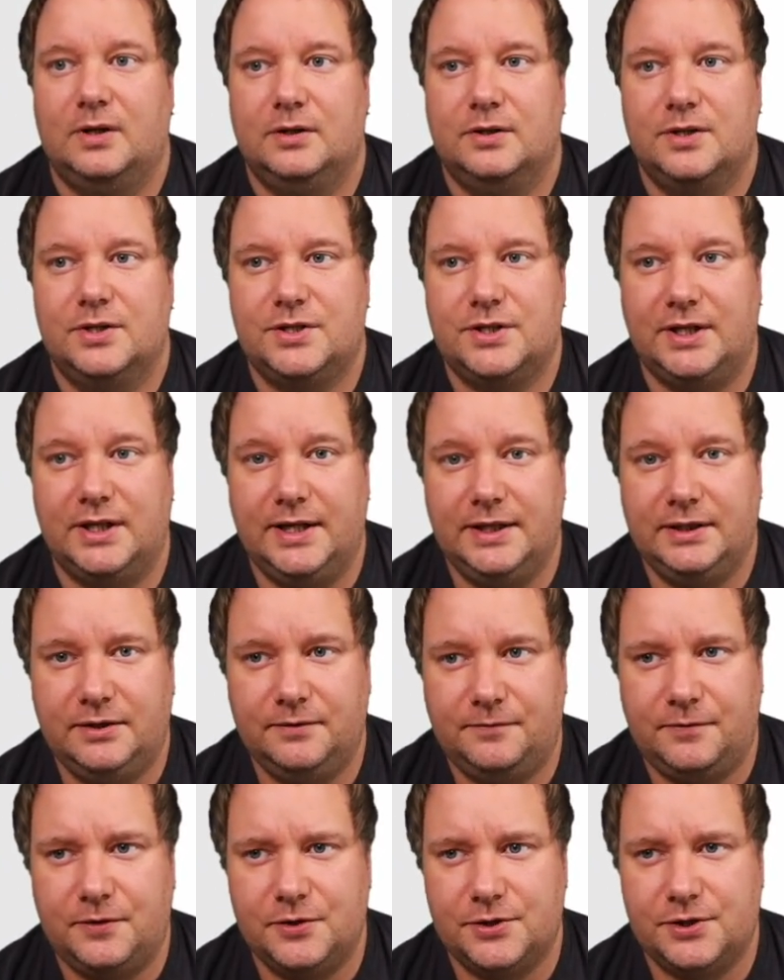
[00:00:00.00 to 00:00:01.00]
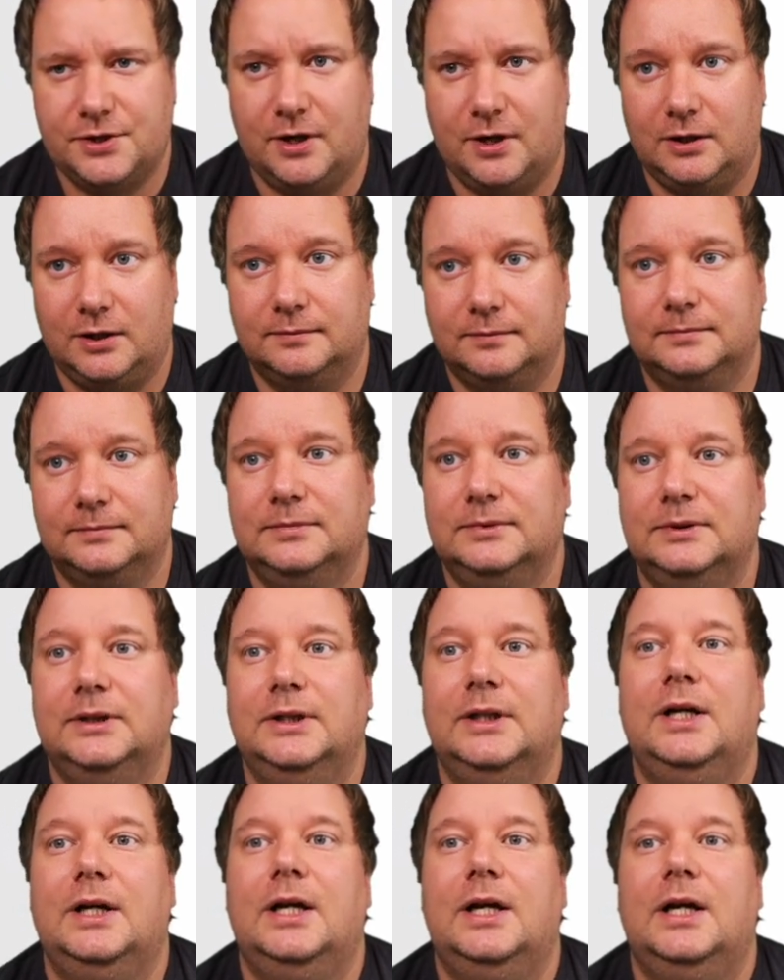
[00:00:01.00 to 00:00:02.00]
select the first column,
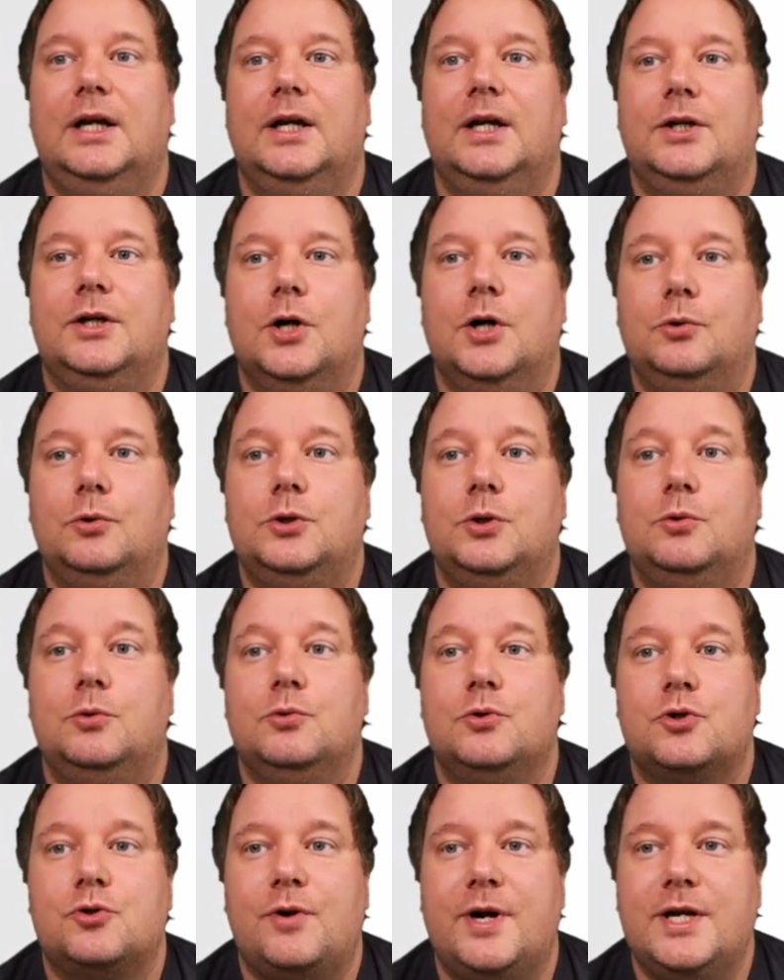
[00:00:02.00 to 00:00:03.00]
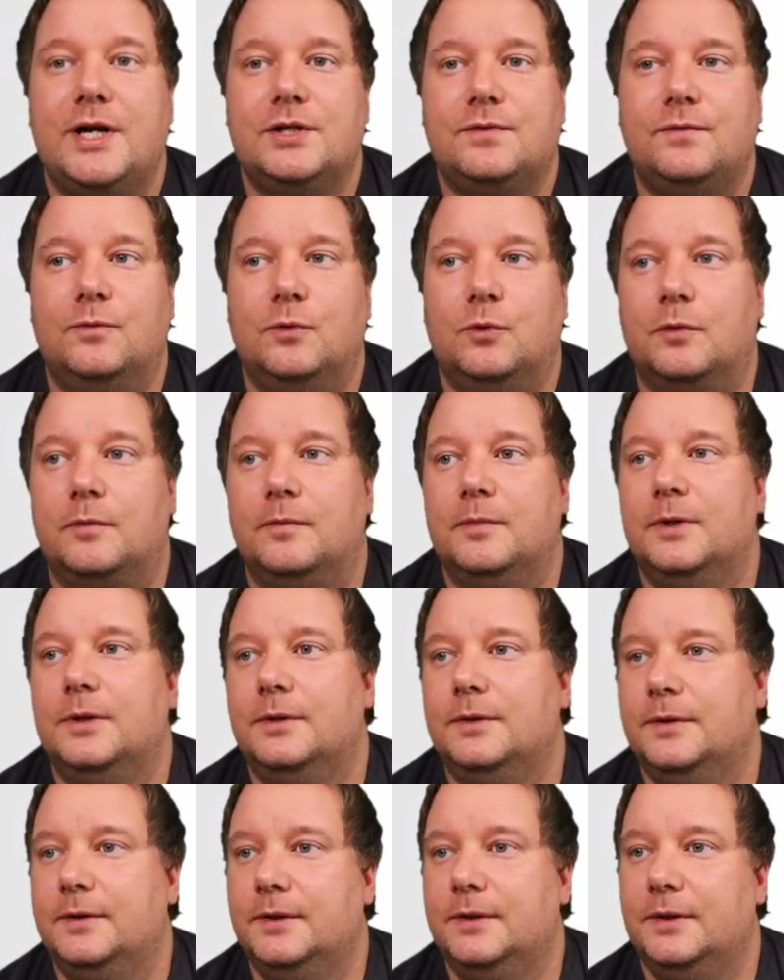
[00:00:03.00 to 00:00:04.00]
go to transform,
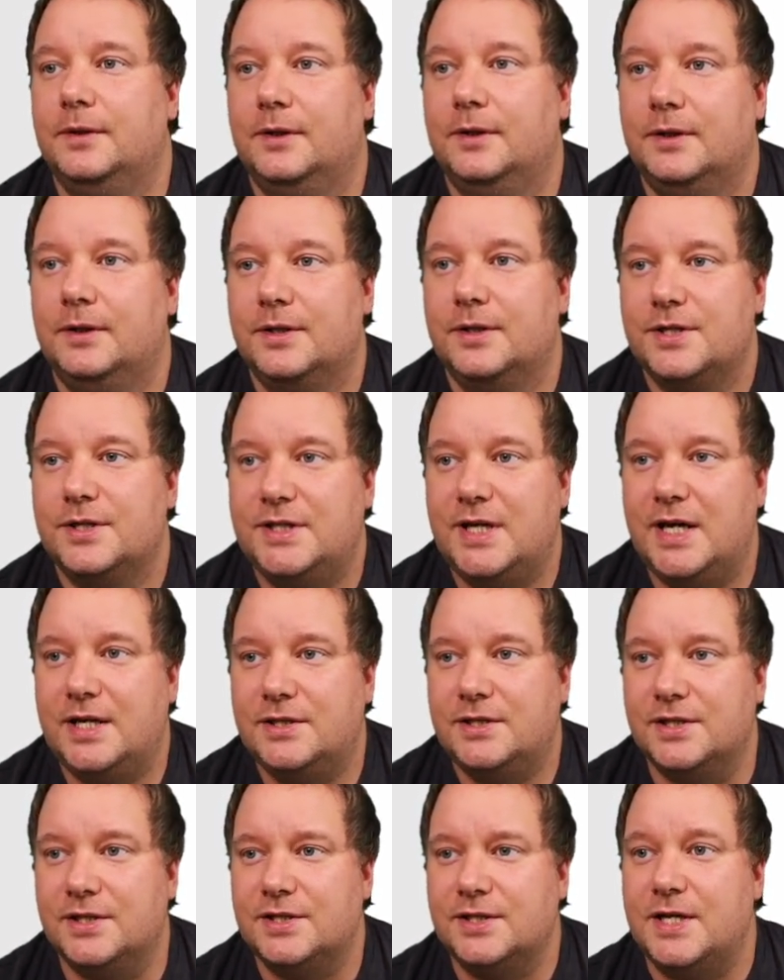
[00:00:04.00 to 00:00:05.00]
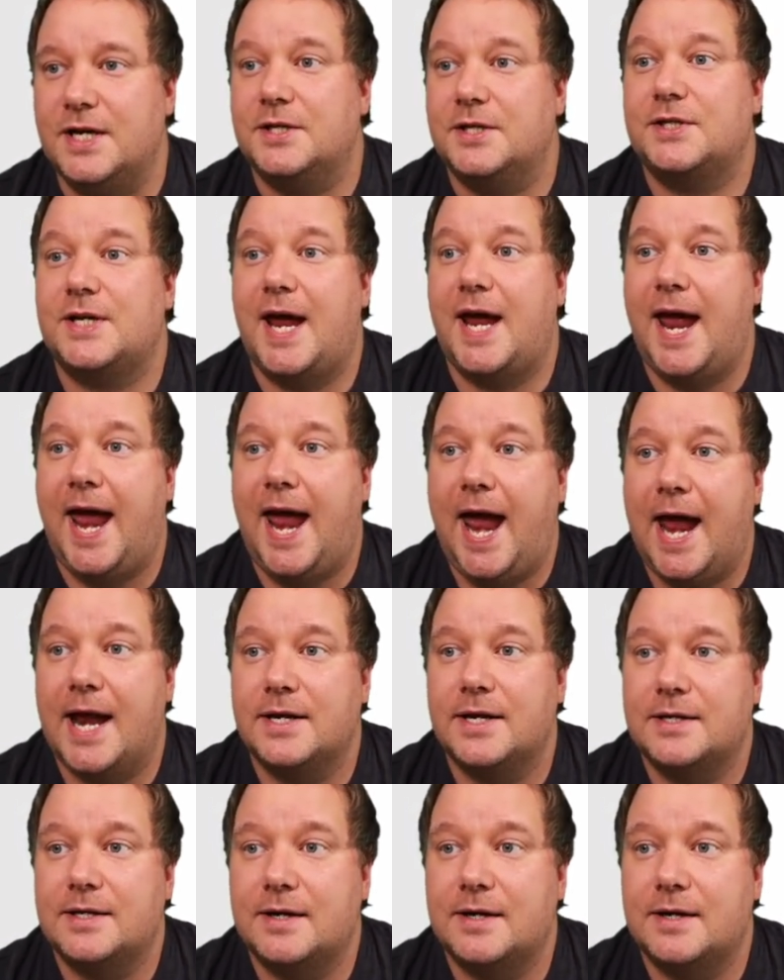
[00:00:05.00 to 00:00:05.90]
statistics, and